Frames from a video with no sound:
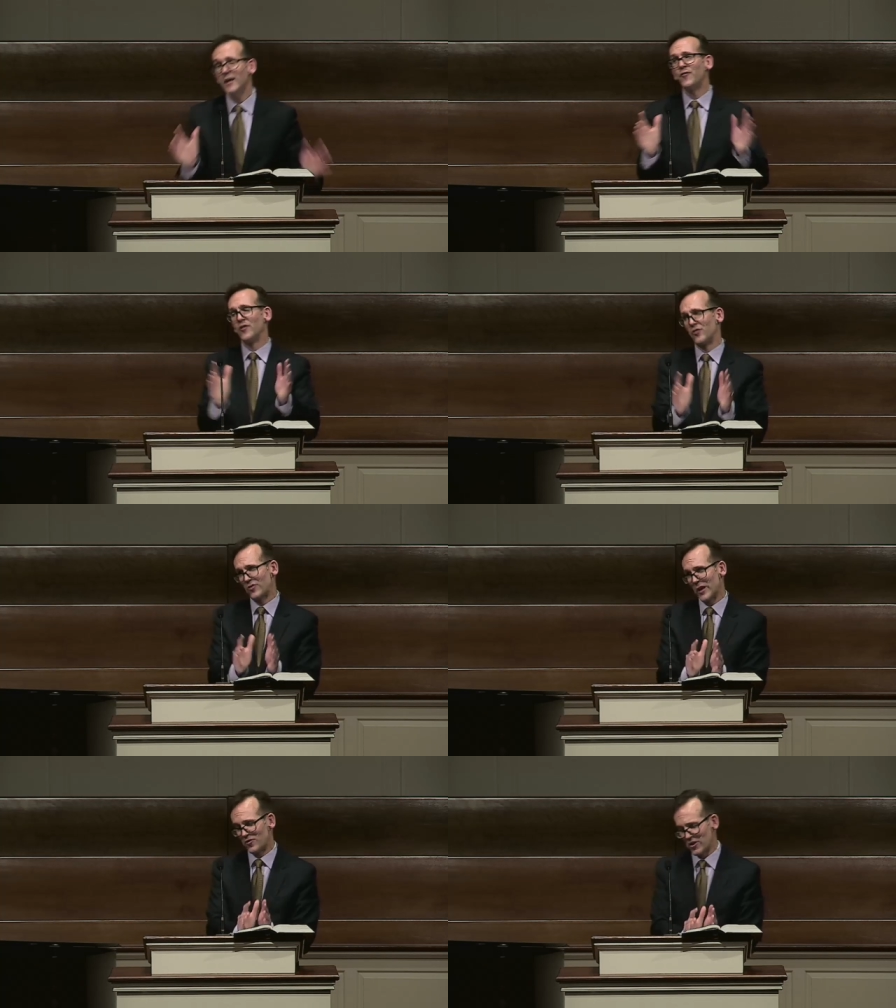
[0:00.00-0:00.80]
If
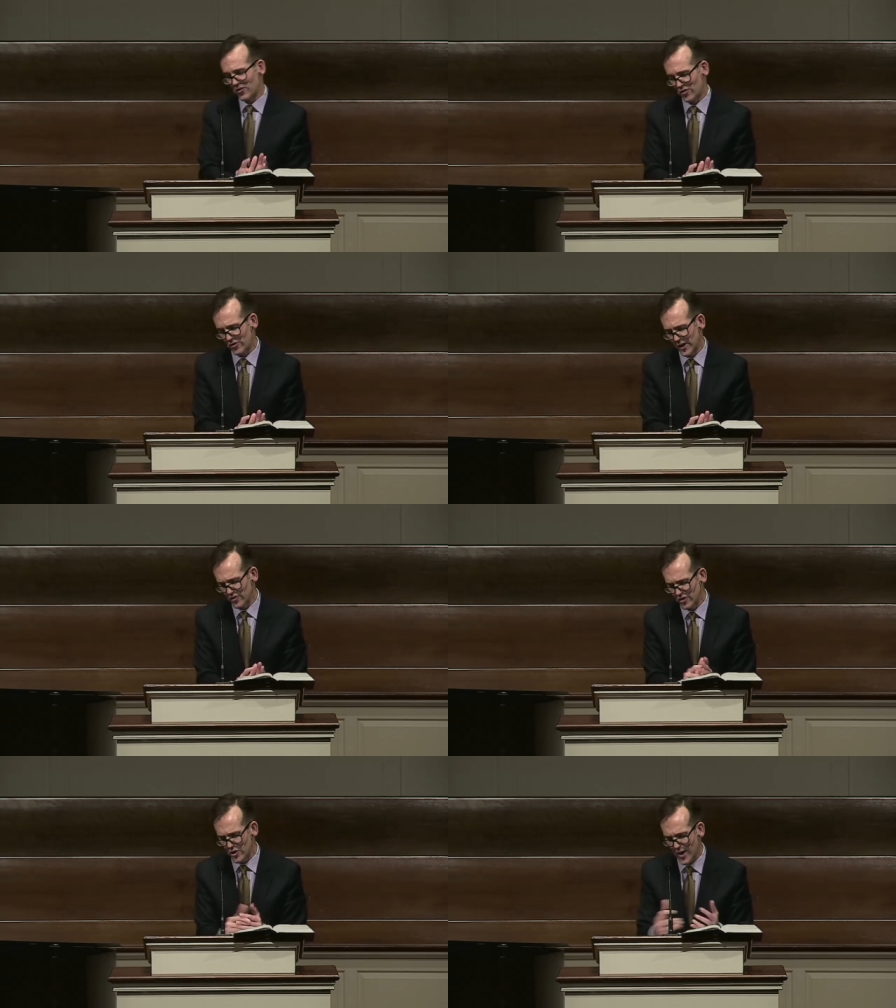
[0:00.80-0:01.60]
instead, Jesus
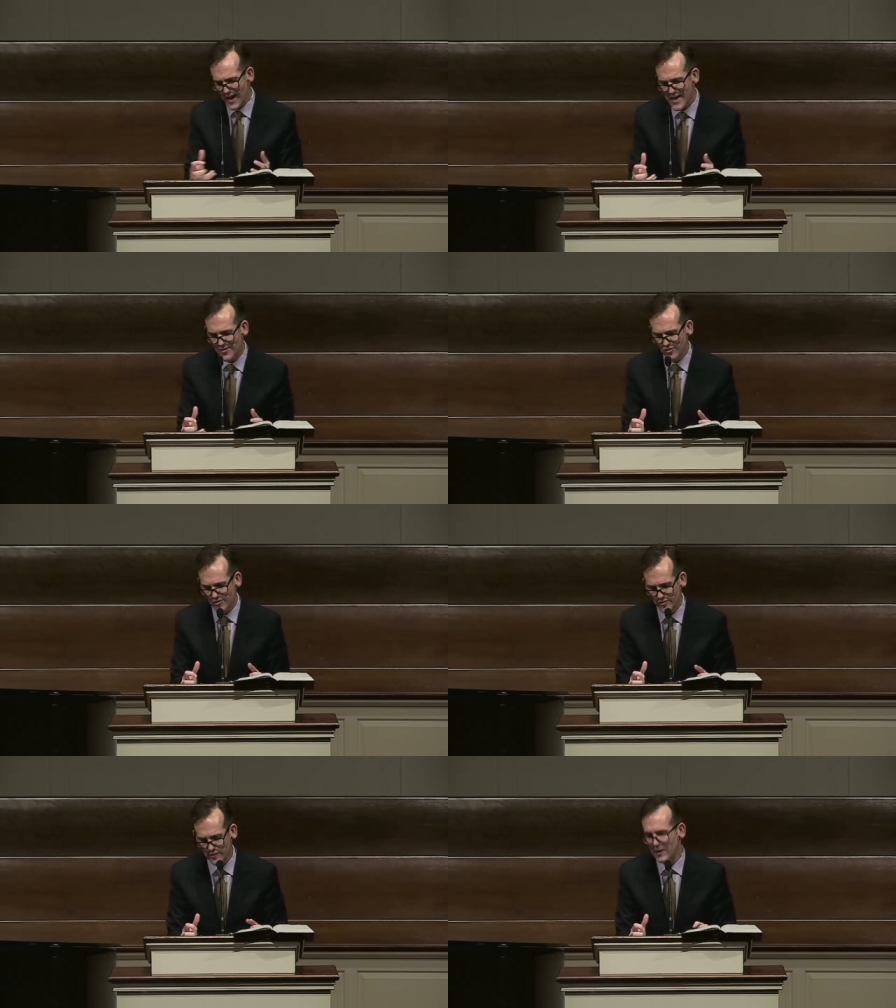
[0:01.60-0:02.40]
says, you
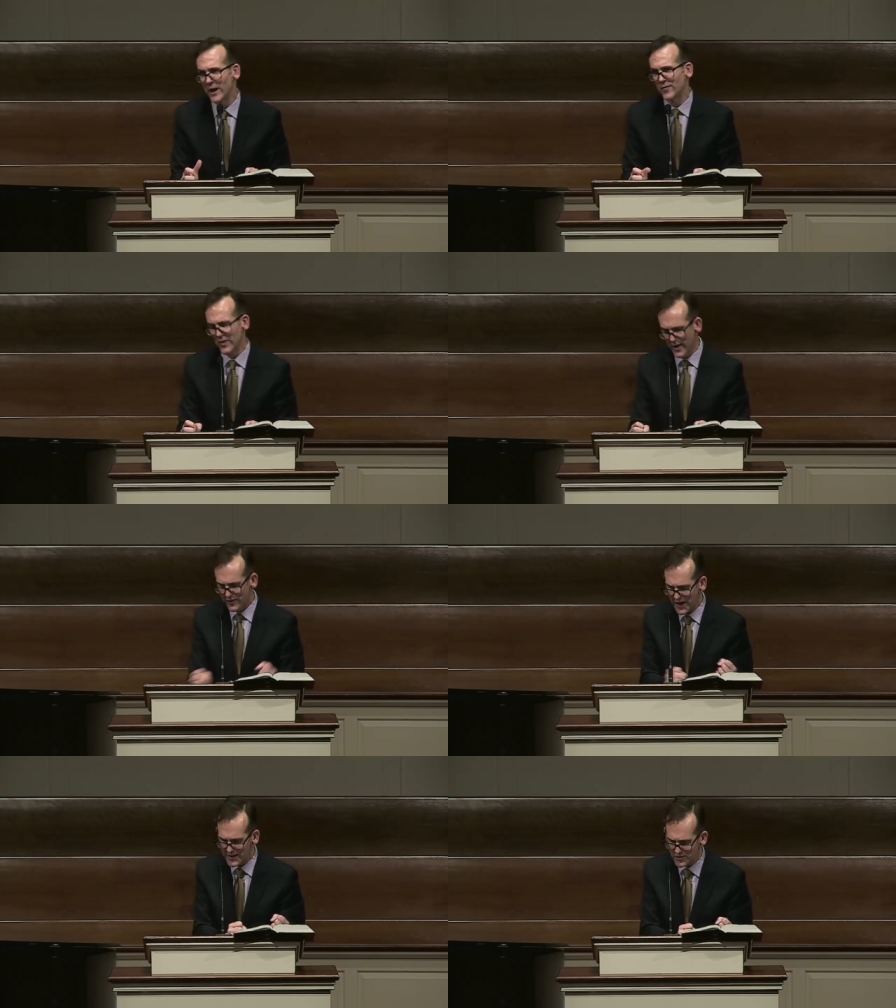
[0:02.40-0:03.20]
hate your life,
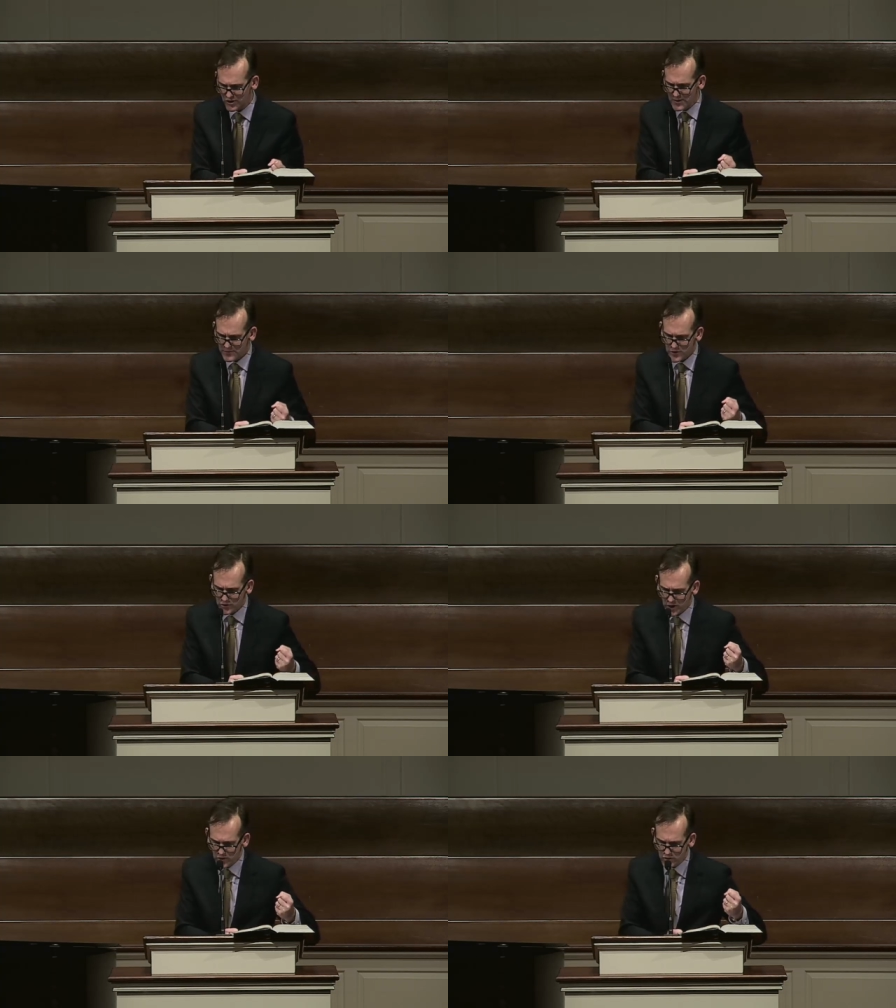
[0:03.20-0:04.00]
that is,
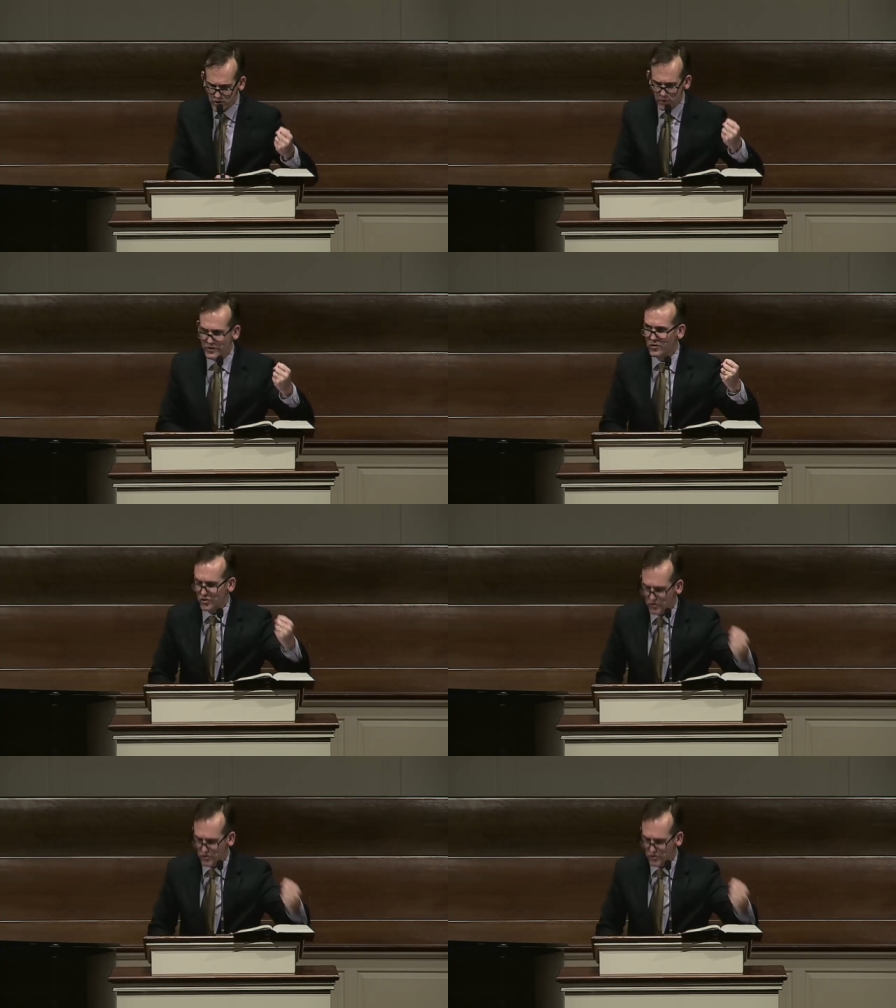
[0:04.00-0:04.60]
you don't do what